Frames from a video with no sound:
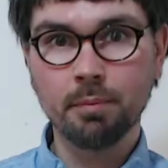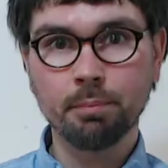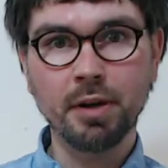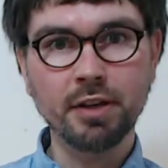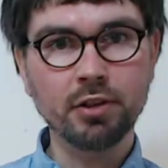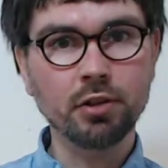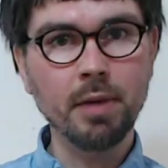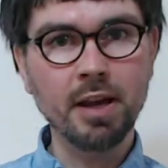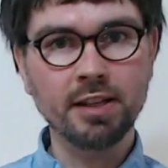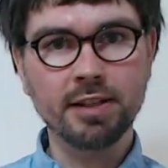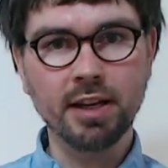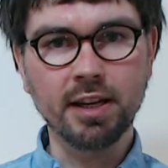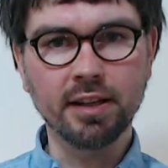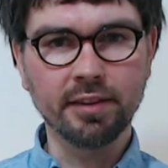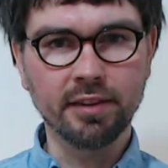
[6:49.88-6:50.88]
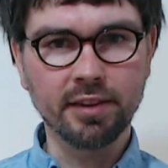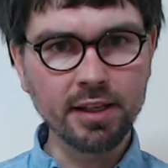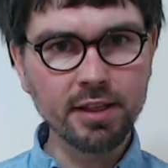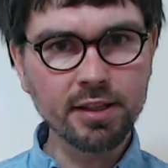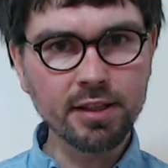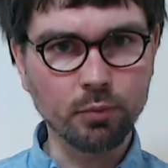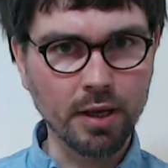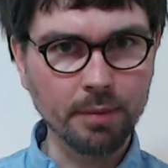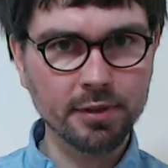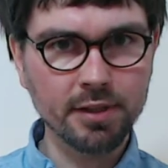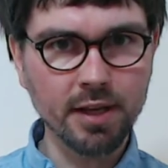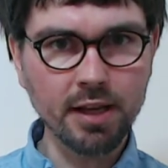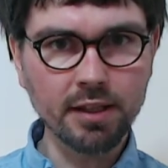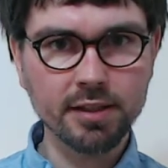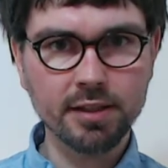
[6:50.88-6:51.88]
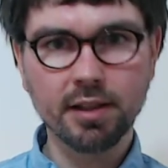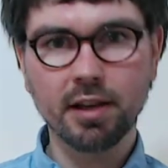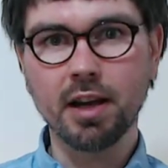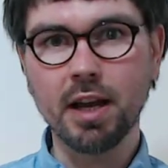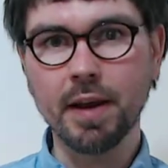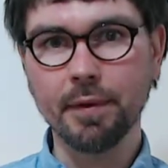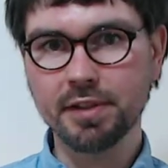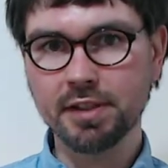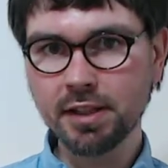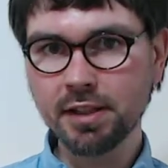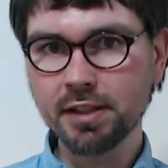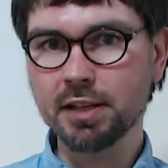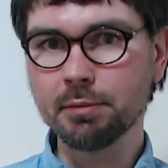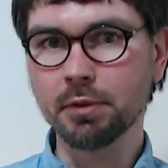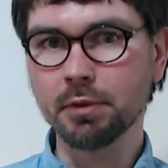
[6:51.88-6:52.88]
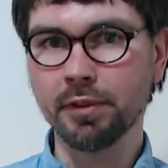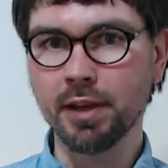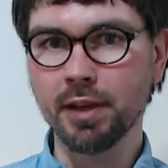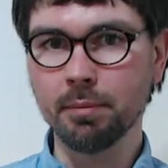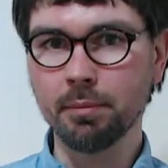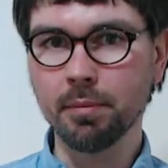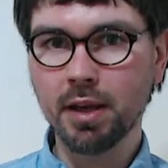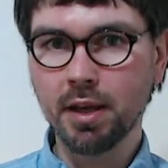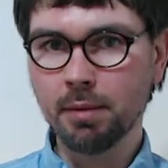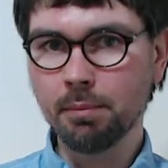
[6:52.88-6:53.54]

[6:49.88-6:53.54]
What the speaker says: But you might say, these websites, I've seen some of them.